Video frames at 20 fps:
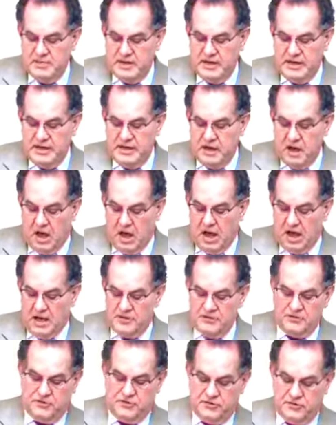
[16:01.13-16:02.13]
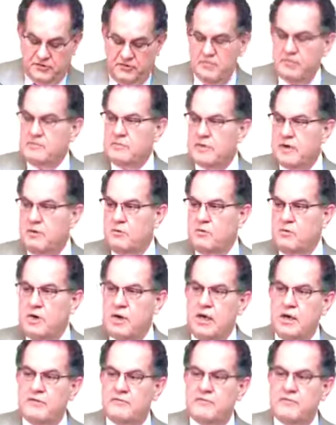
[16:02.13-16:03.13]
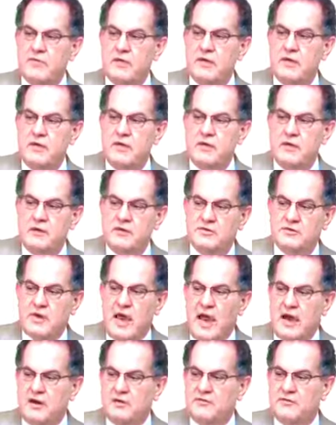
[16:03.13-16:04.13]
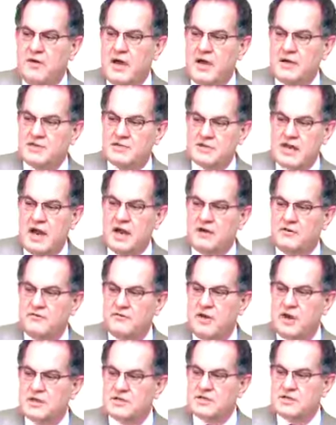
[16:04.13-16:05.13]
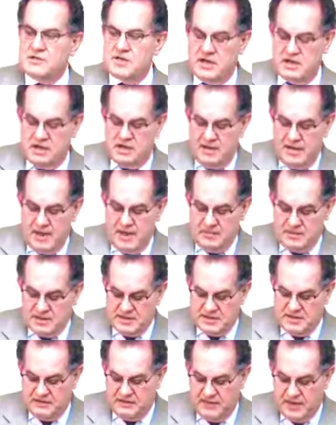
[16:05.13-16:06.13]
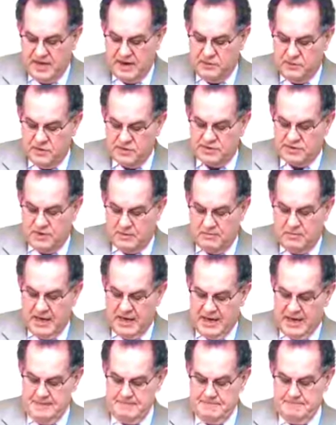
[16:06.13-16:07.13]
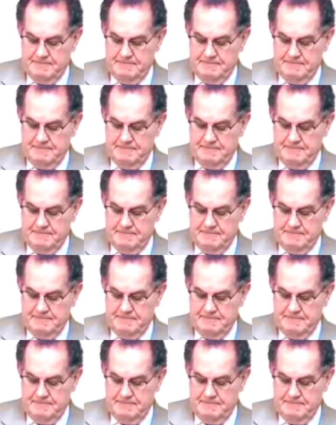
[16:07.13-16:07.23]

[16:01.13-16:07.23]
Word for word: as being gods and would have sacrifice sacrifices unto them as if they were somebody.